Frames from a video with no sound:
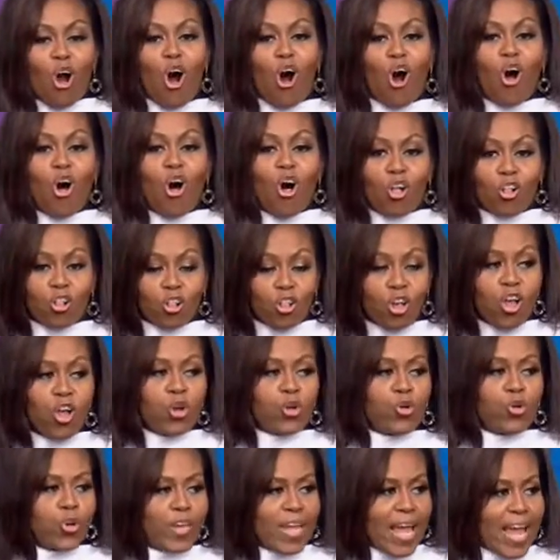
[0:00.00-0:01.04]
all
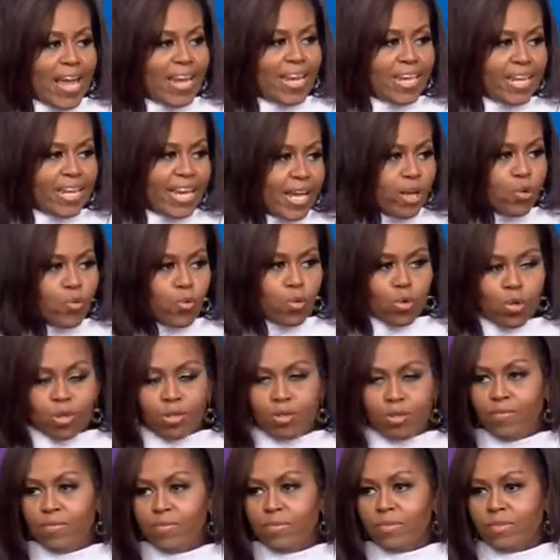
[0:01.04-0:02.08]
created equal,
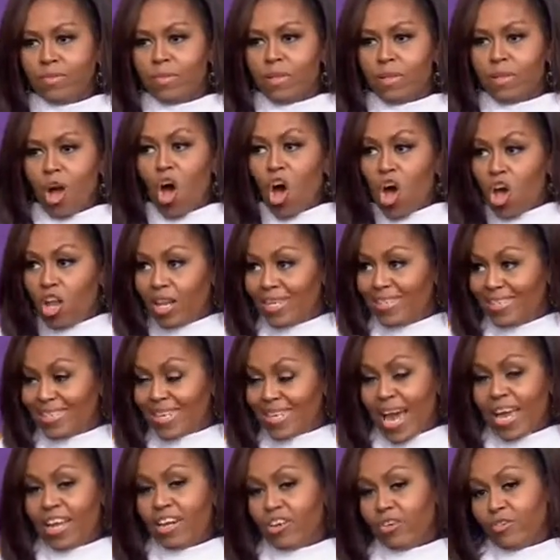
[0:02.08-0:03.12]
all
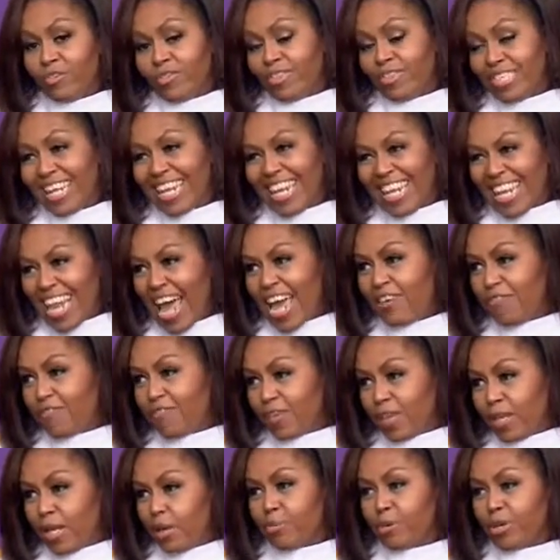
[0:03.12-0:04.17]
entitled to life,
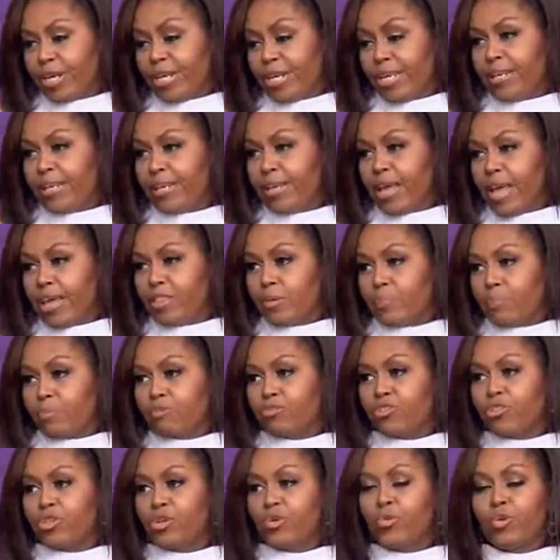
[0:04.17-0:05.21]
liberty, and the
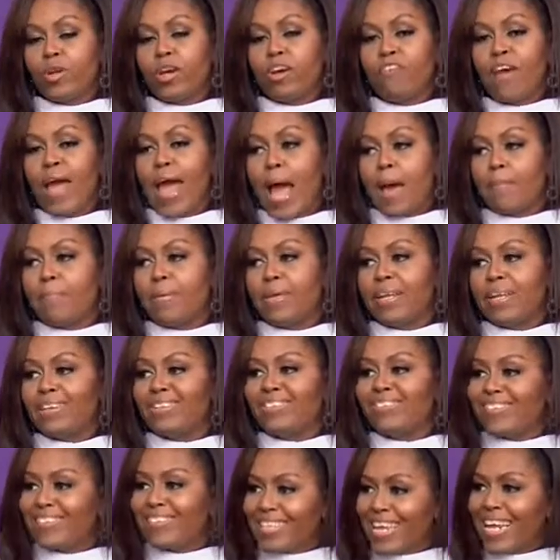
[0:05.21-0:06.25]
pursuit of
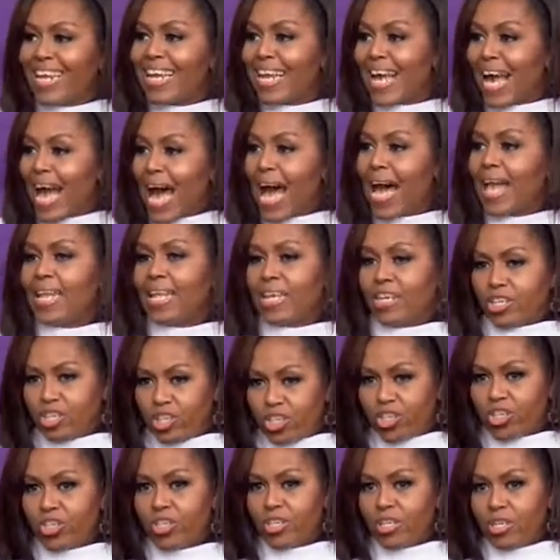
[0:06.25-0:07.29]
happiness. City
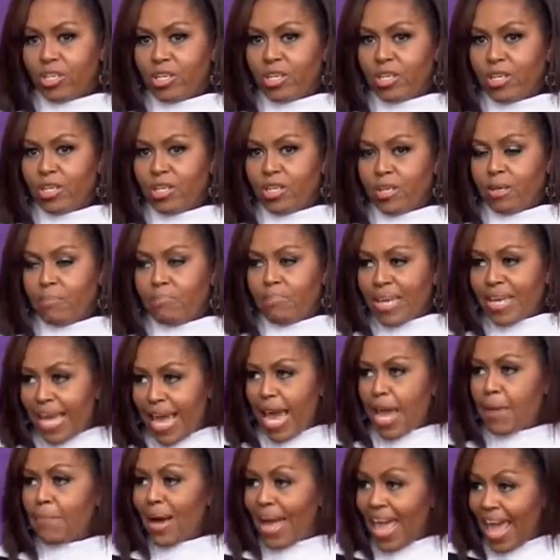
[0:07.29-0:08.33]
College
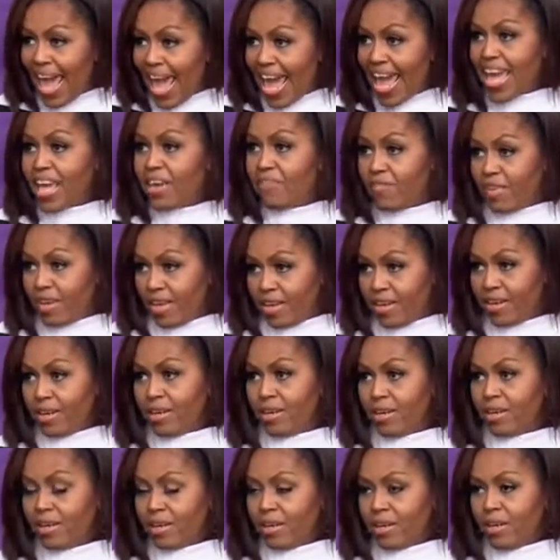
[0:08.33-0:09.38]
became a
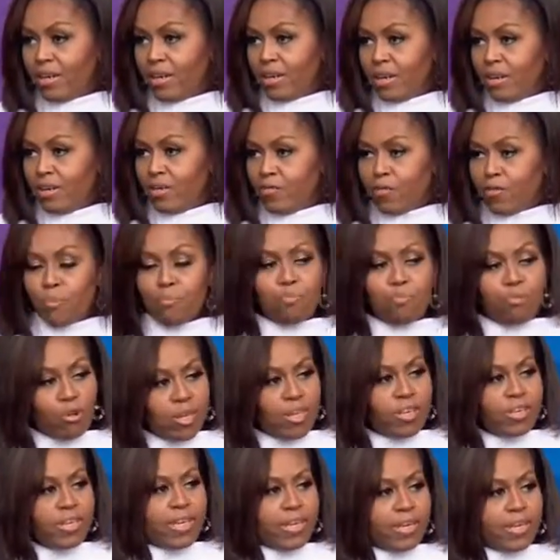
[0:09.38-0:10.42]
haven for
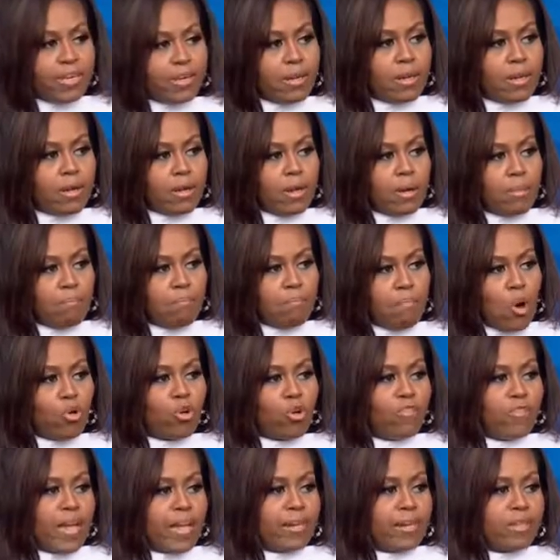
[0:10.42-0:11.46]
brilliant,
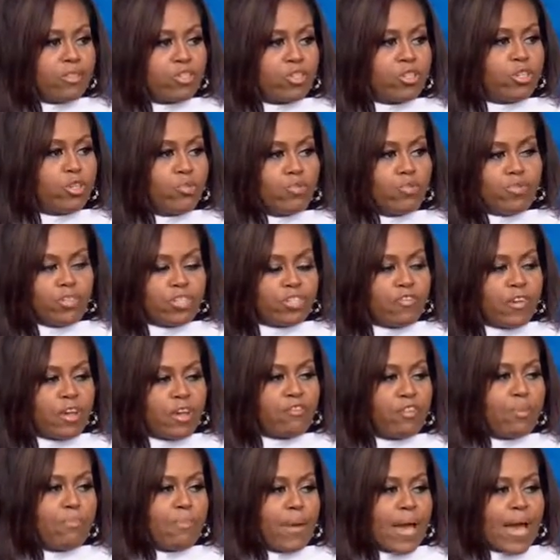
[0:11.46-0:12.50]
motivated students of
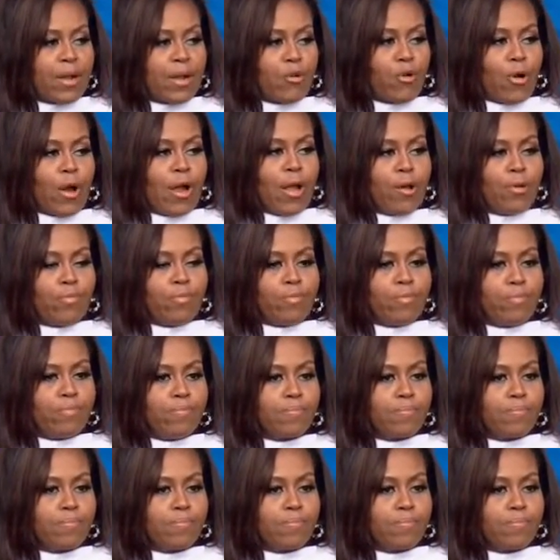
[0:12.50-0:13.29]
every background,